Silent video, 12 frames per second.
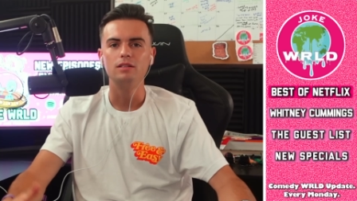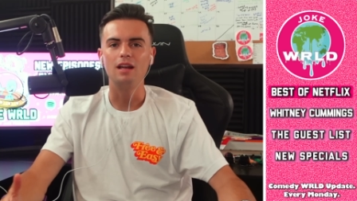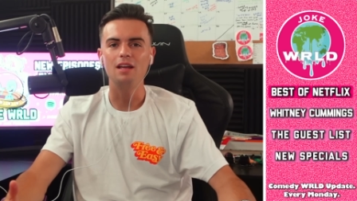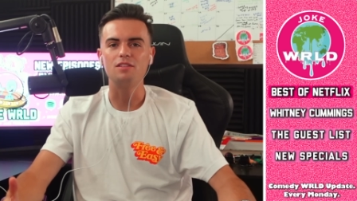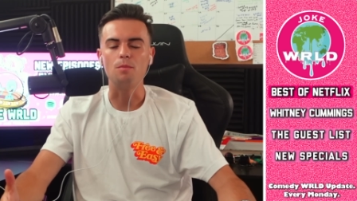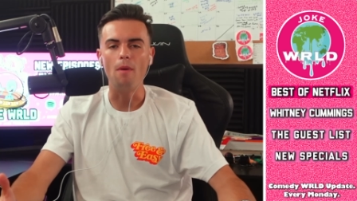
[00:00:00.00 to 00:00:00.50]

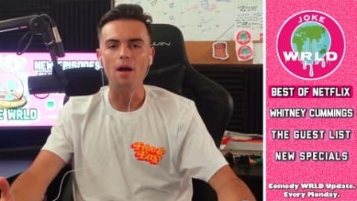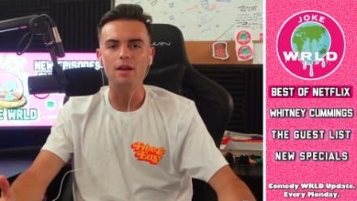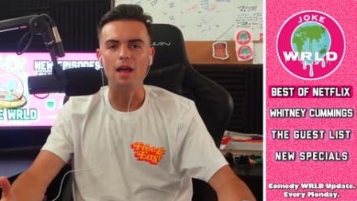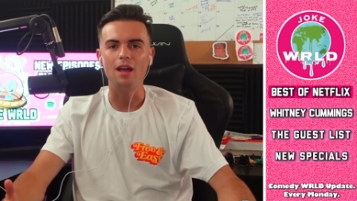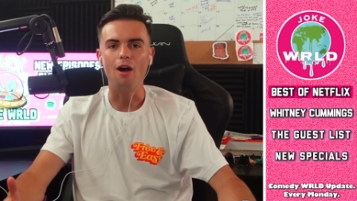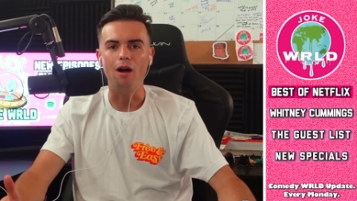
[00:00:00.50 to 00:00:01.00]
Today is
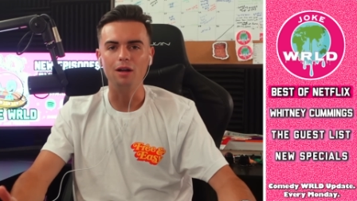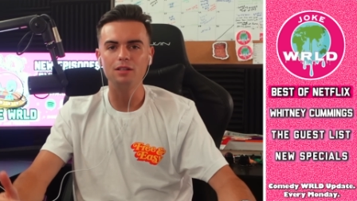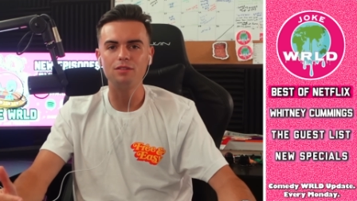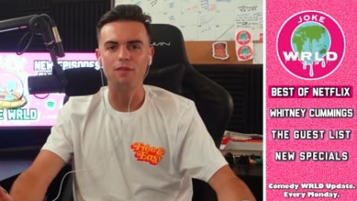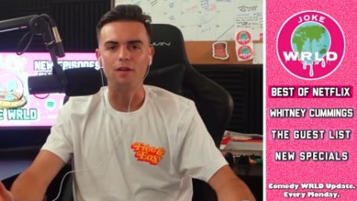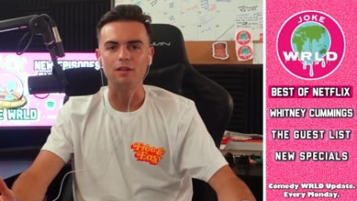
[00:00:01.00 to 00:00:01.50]
Monday,
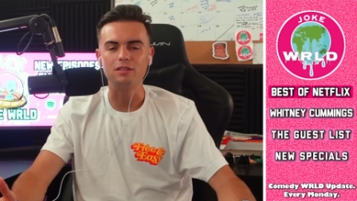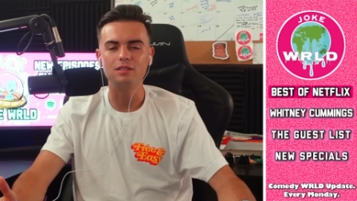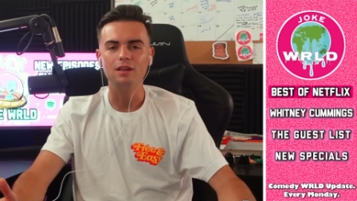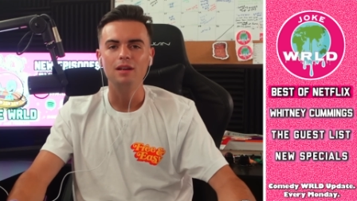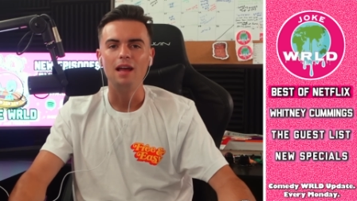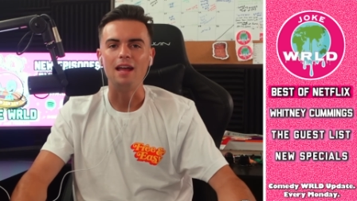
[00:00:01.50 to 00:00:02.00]
August 1st.